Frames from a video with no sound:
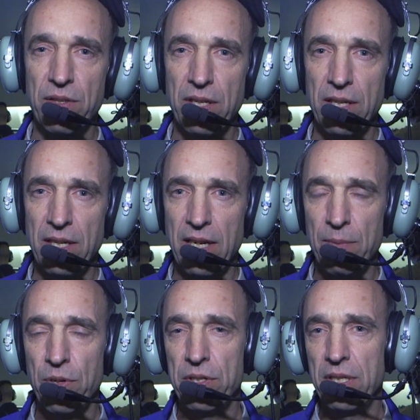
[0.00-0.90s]
to the
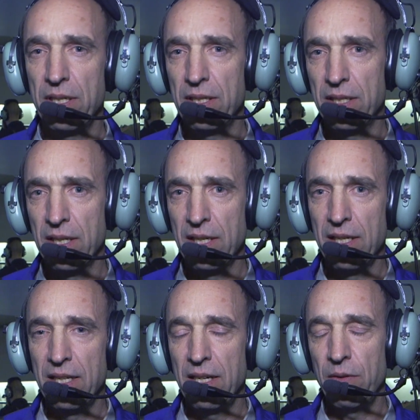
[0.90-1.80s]
airport and
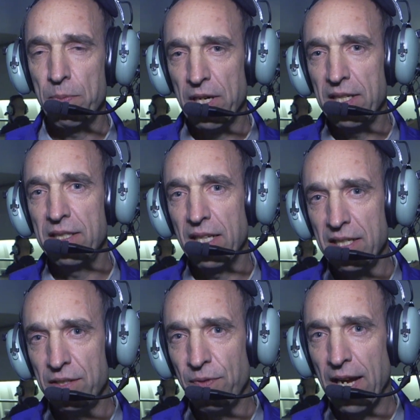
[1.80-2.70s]
everybody is
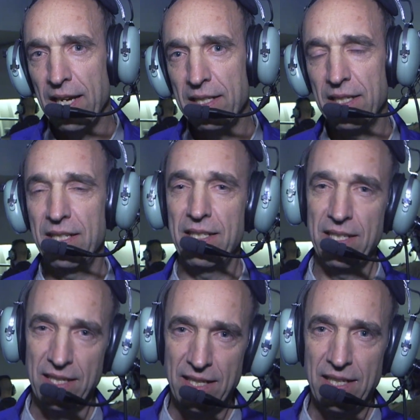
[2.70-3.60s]
satisfied
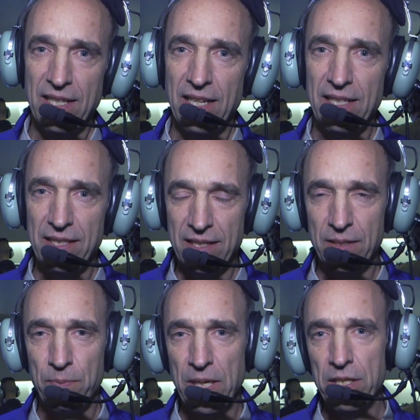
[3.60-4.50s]
and has
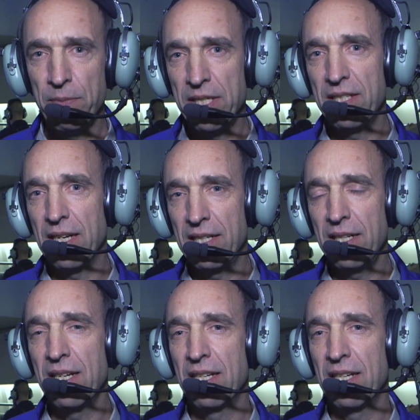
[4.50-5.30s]
its measurement done.